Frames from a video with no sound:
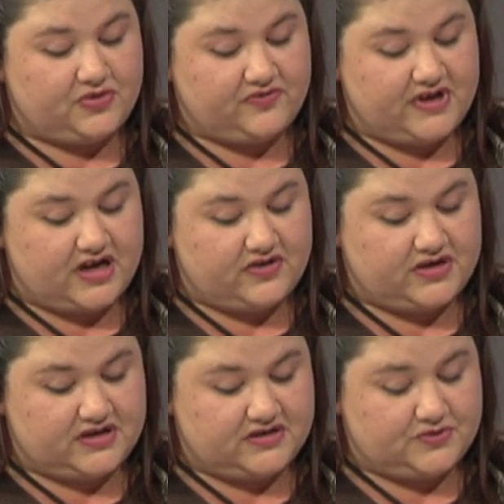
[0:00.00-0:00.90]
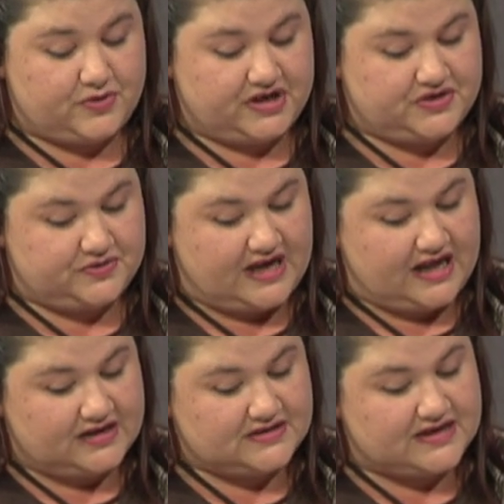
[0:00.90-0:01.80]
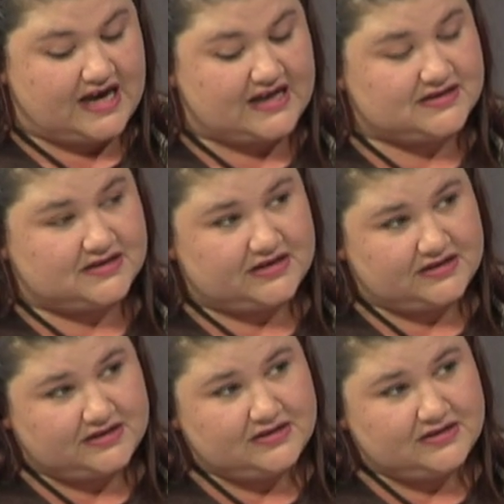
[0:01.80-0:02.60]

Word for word: 322 gallons of gasoline.